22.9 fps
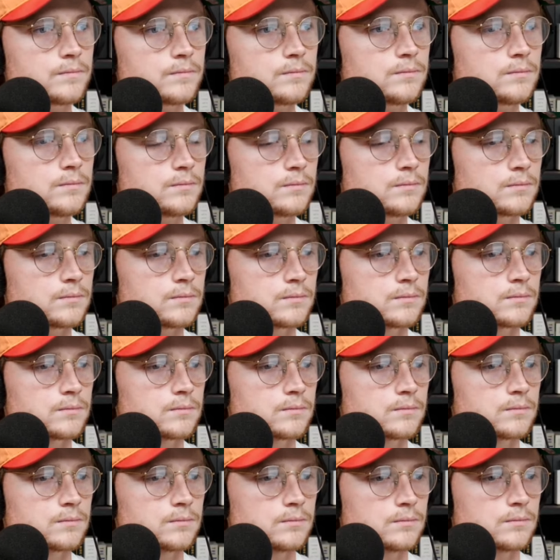
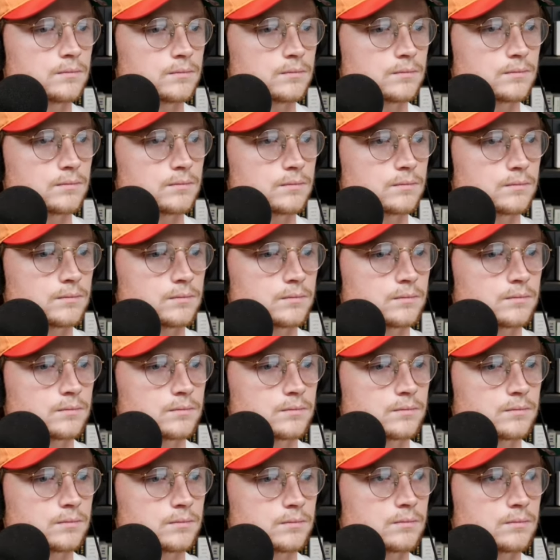
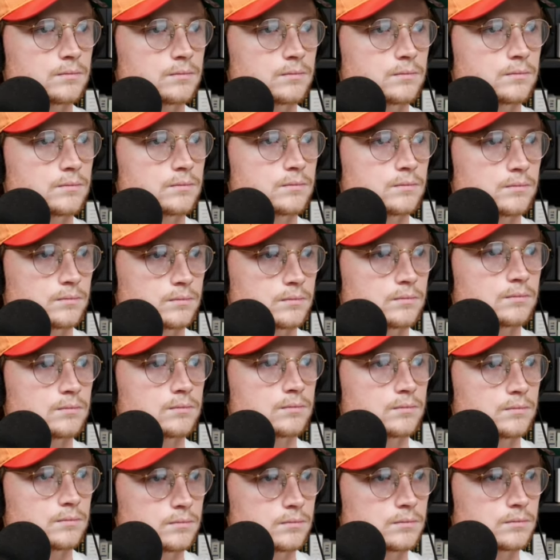
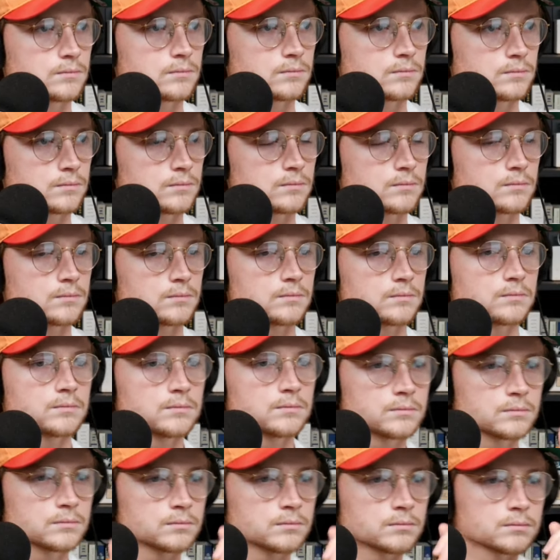
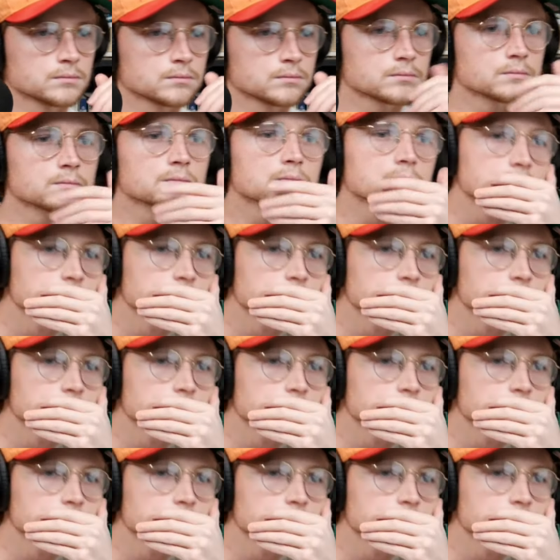This person isn't speaking.